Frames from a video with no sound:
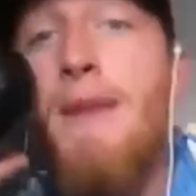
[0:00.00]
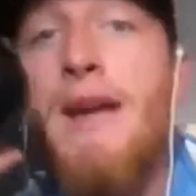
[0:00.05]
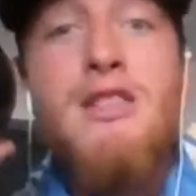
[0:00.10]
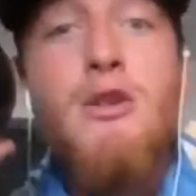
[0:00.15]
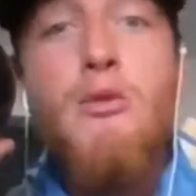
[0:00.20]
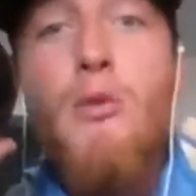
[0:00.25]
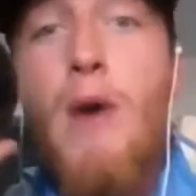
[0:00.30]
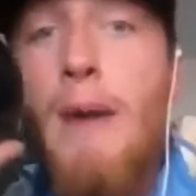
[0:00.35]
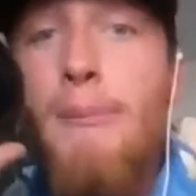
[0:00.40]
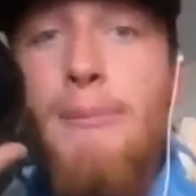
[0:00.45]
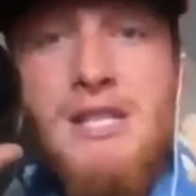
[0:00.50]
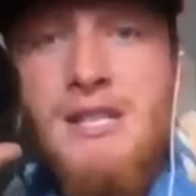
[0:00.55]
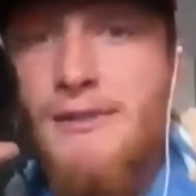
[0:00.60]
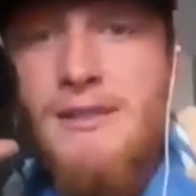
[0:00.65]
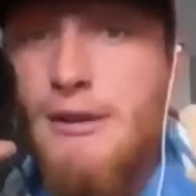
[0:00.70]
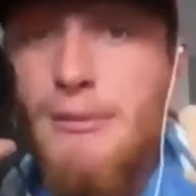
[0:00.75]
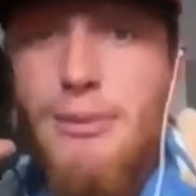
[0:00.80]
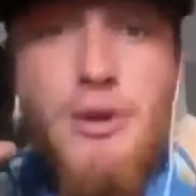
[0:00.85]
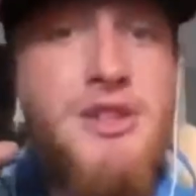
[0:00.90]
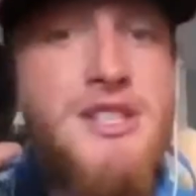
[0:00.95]
the weapons
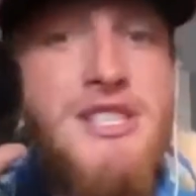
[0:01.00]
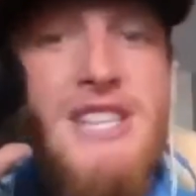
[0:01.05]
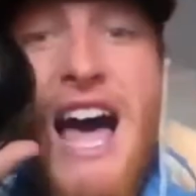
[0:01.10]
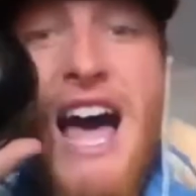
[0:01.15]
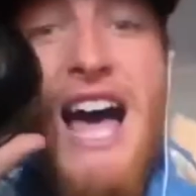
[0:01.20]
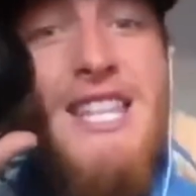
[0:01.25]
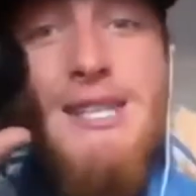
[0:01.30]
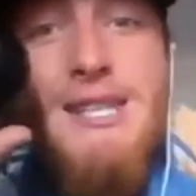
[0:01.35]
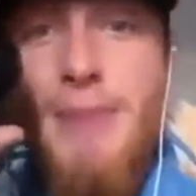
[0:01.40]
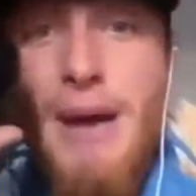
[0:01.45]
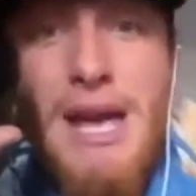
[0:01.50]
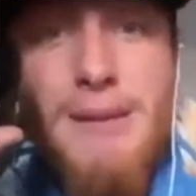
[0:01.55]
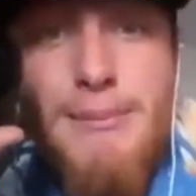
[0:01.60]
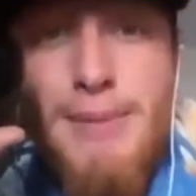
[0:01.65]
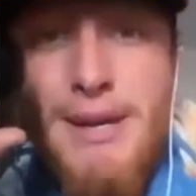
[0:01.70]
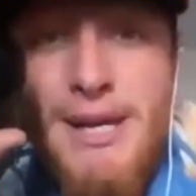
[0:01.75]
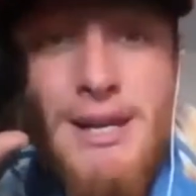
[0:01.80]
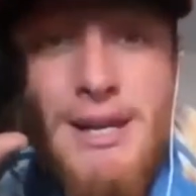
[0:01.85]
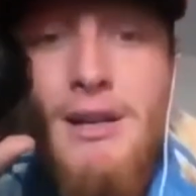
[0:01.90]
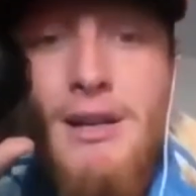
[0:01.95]
for both sides,
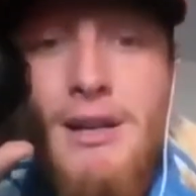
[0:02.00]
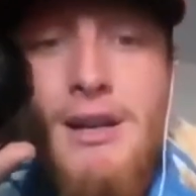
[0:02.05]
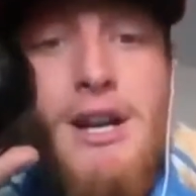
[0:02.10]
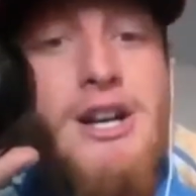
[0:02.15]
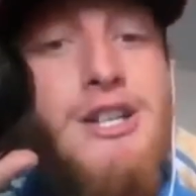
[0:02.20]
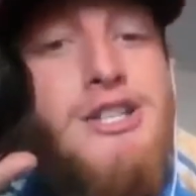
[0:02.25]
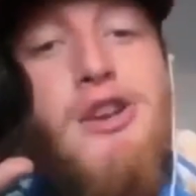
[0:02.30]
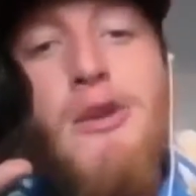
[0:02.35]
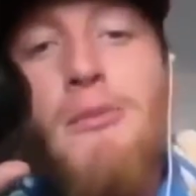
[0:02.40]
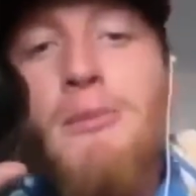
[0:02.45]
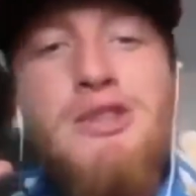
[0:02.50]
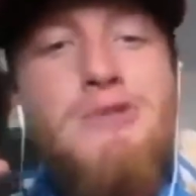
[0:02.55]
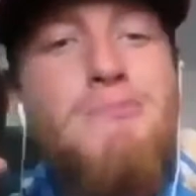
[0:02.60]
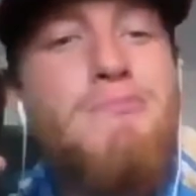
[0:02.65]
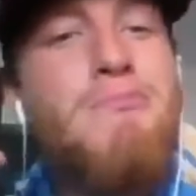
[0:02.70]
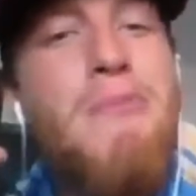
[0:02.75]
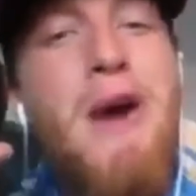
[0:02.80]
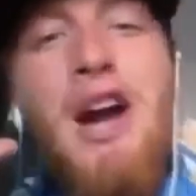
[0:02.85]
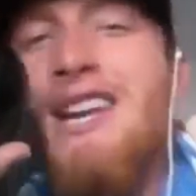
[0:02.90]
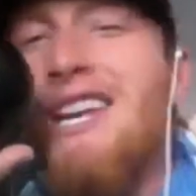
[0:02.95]
baby. So much
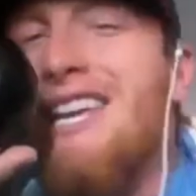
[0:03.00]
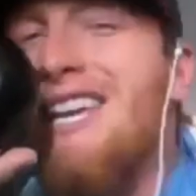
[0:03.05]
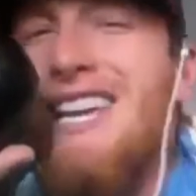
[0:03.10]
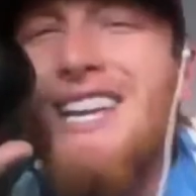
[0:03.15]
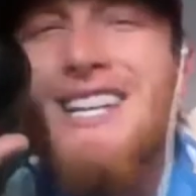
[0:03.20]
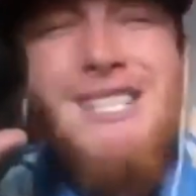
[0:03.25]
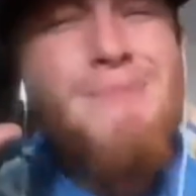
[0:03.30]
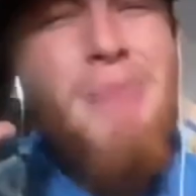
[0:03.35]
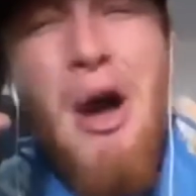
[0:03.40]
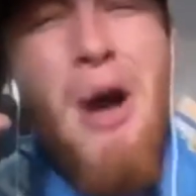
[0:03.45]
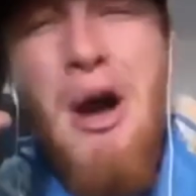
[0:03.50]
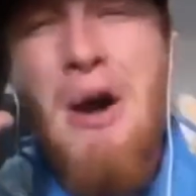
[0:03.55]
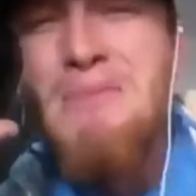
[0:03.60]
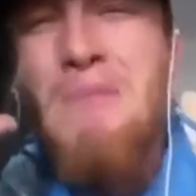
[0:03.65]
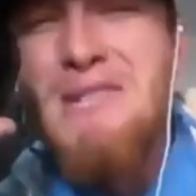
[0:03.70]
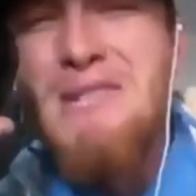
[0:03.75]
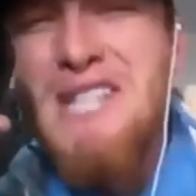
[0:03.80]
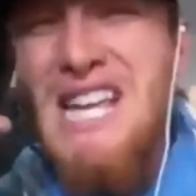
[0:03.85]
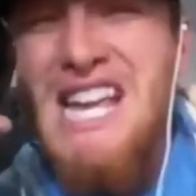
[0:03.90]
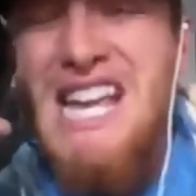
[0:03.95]
money is
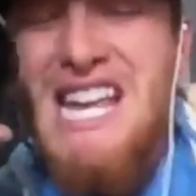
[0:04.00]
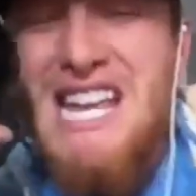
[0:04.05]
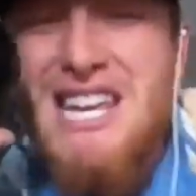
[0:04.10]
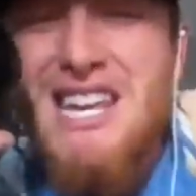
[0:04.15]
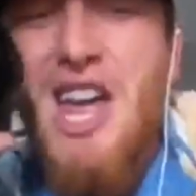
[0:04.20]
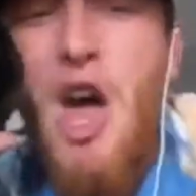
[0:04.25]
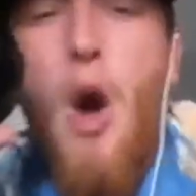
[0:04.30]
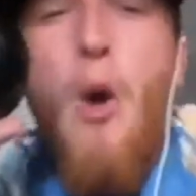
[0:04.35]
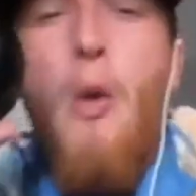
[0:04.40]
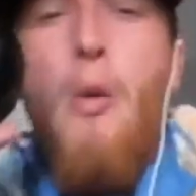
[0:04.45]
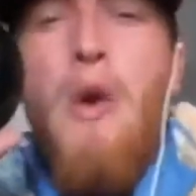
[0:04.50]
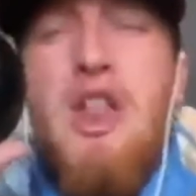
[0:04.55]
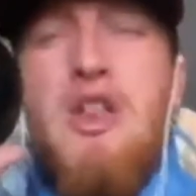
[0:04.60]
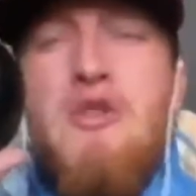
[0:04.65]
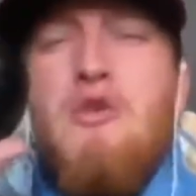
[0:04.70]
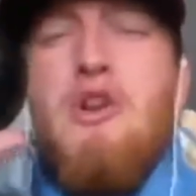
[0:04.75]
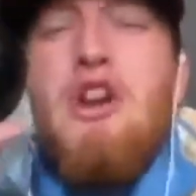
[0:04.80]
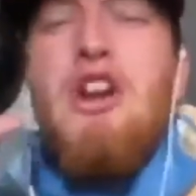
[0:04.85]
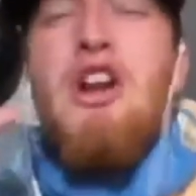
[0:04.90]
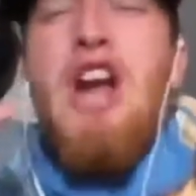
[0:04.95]
pumped in
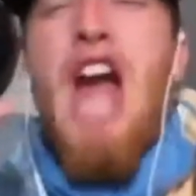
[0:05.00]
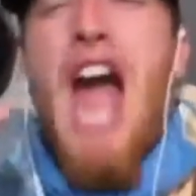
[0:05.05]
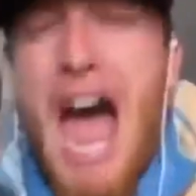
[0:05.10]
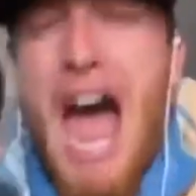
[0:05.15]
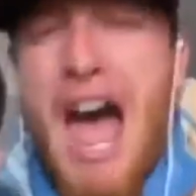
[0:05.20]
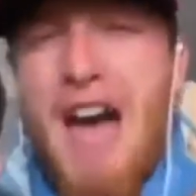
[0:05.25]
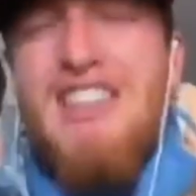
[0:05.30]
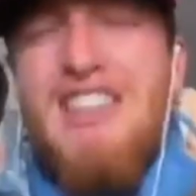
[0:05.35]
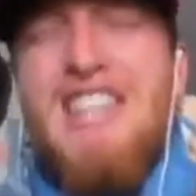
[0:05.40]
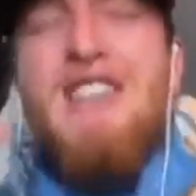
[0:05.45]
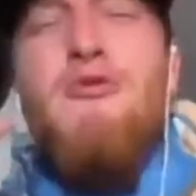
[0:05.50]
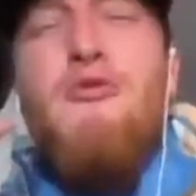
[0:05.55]
when we're having